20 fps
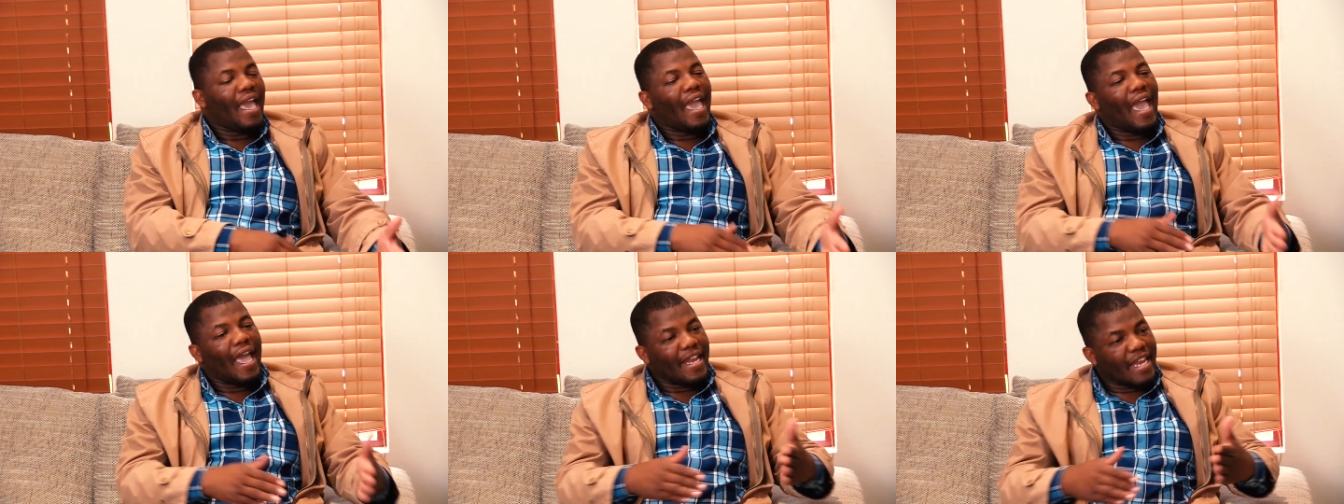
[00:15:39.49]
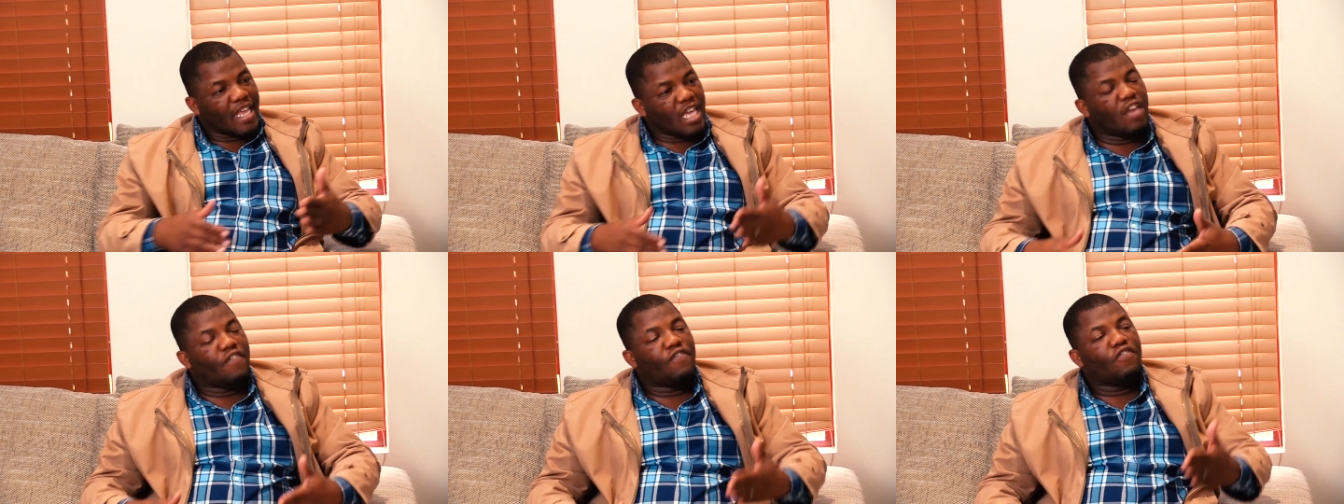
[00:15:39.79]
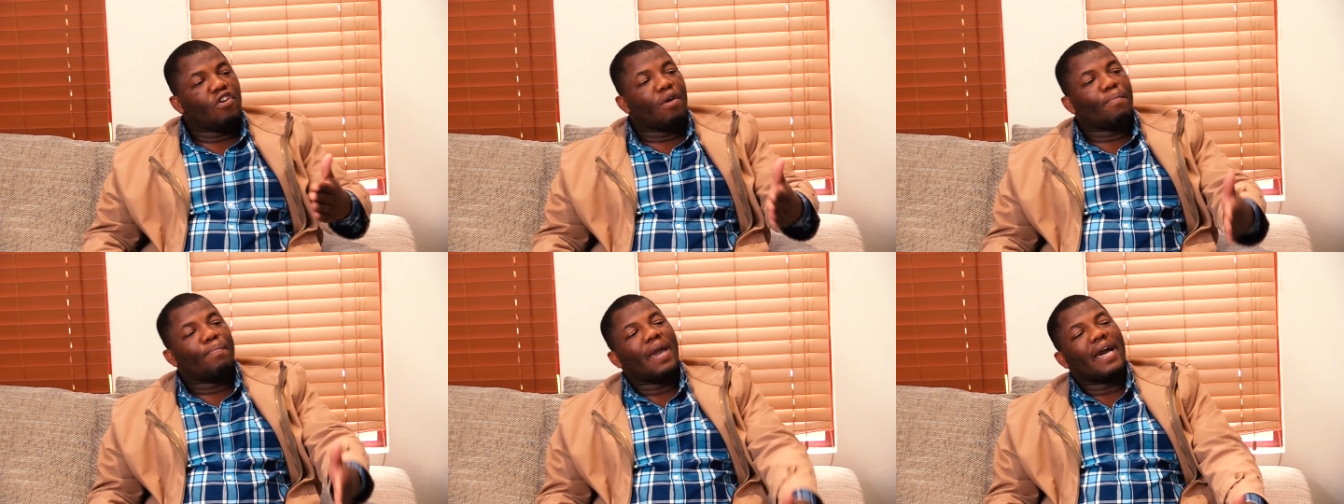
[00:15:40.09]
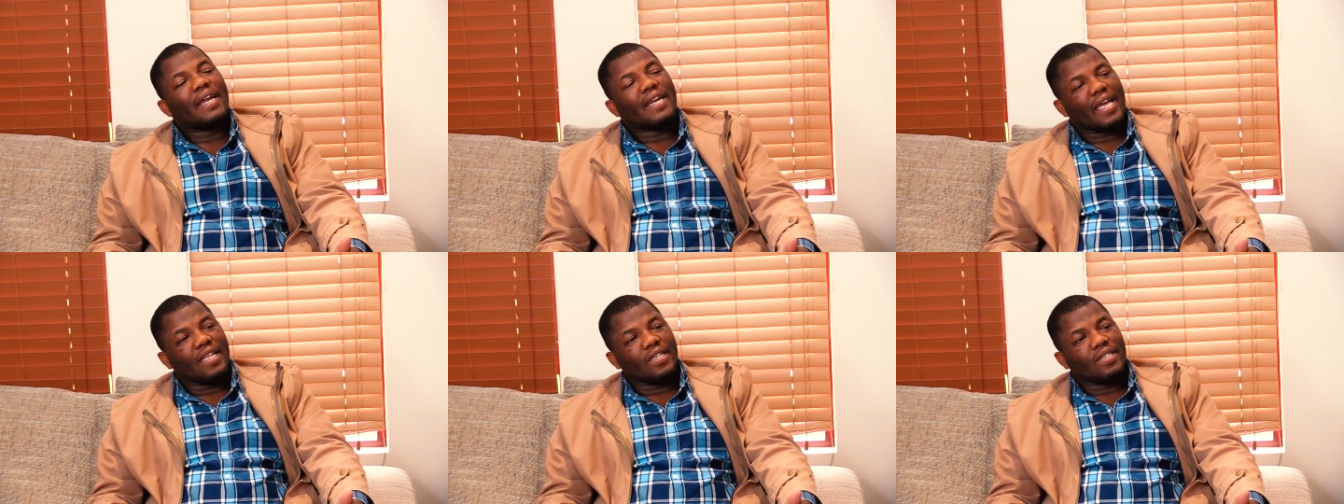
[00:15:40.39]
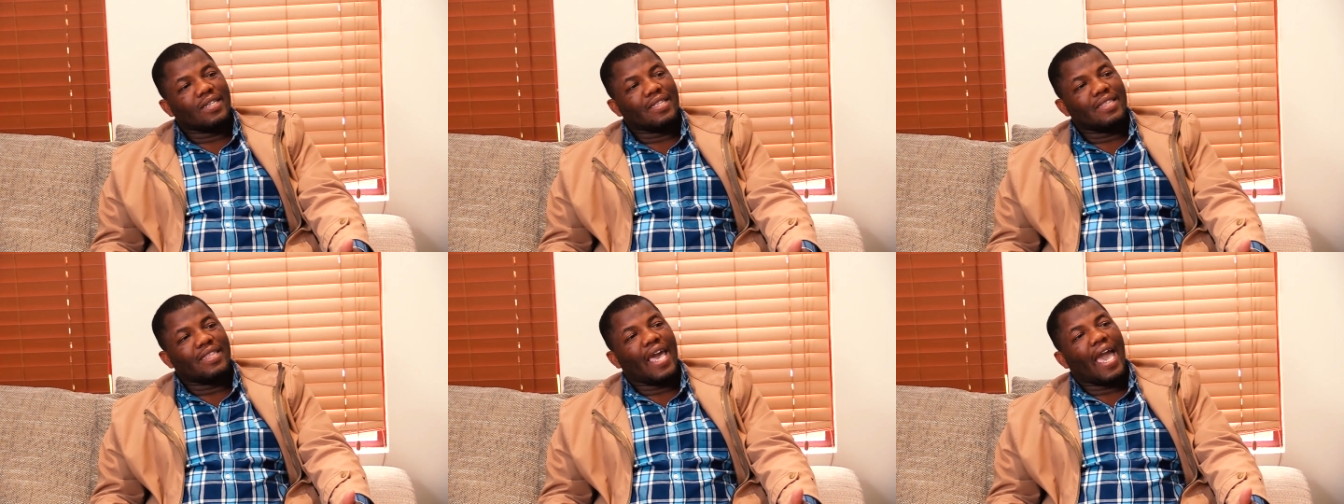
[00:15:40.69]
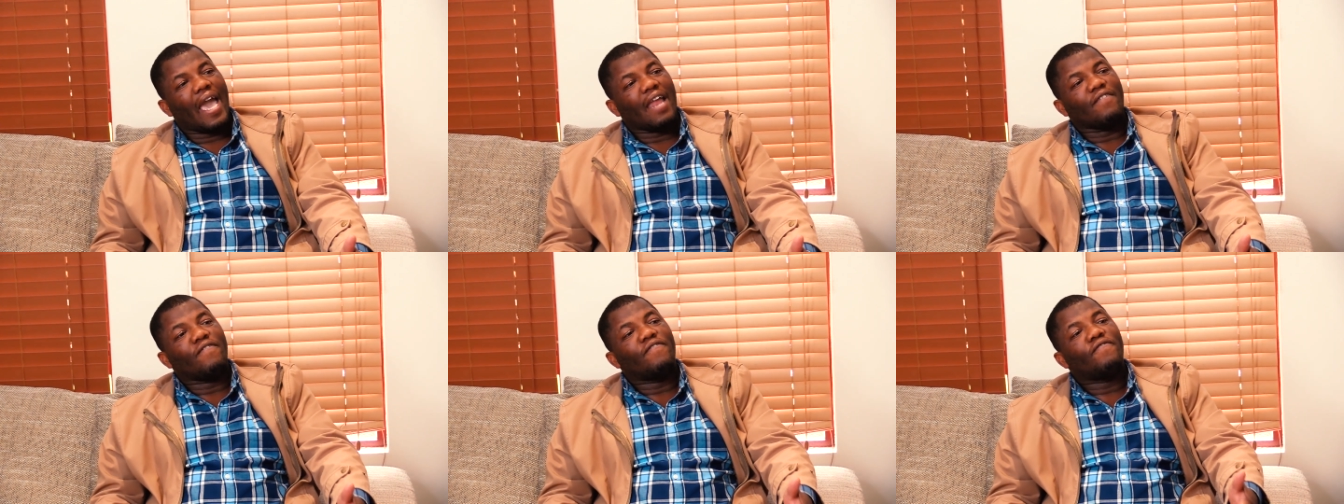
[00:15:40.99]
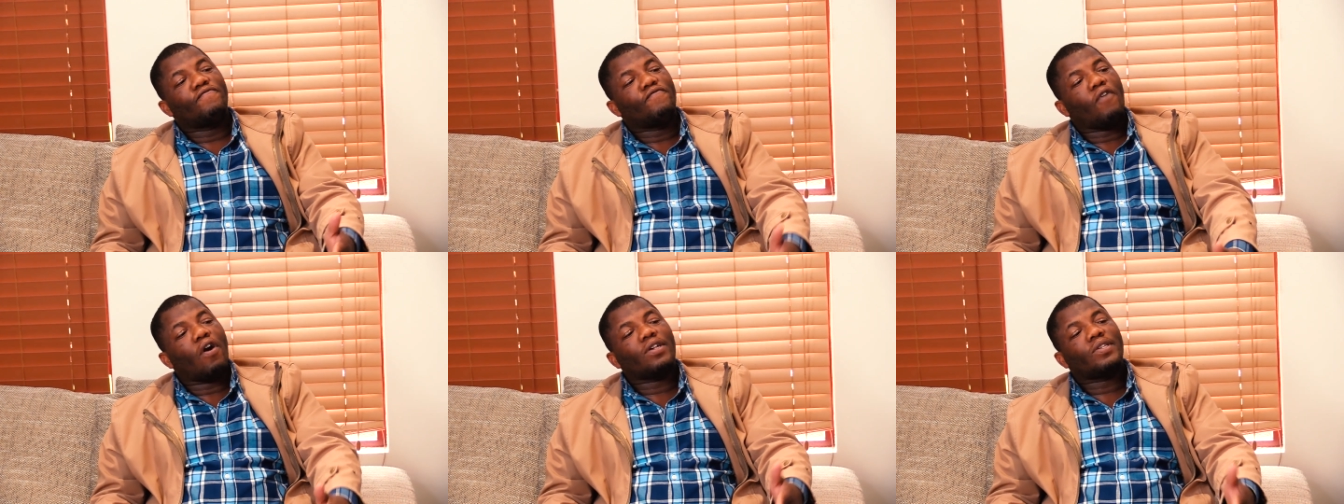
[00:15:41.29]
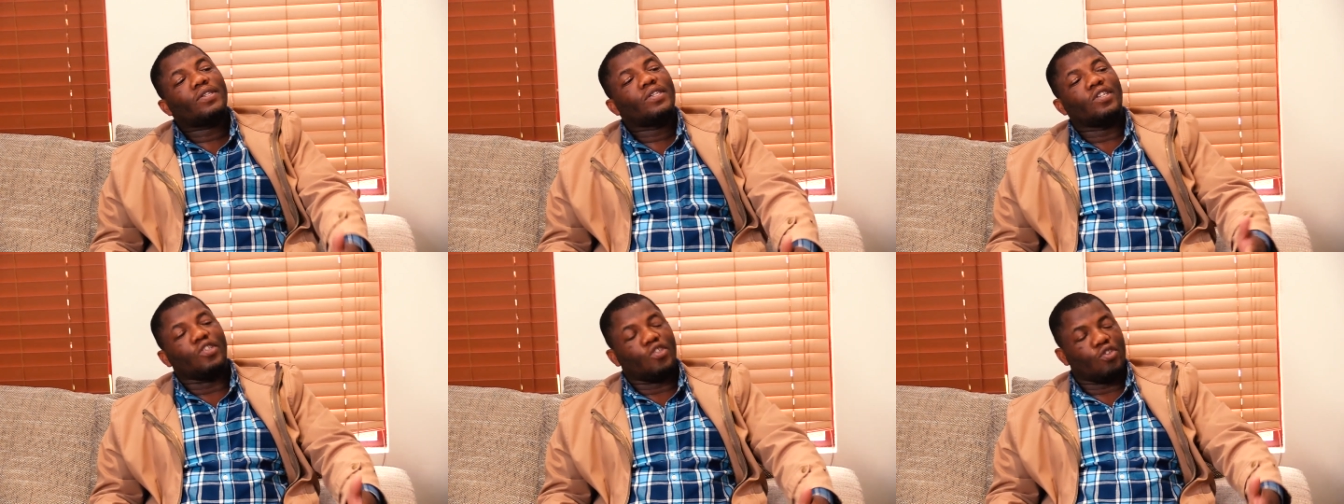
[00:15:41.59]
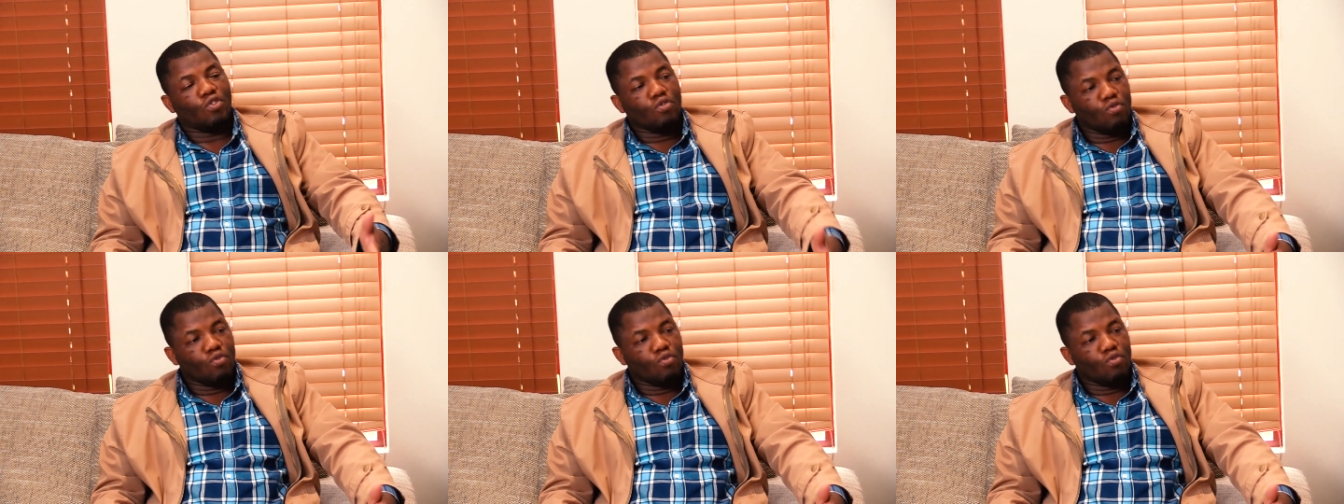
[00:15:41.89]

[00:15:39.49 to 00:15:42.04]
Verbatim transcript: And if your parents then forces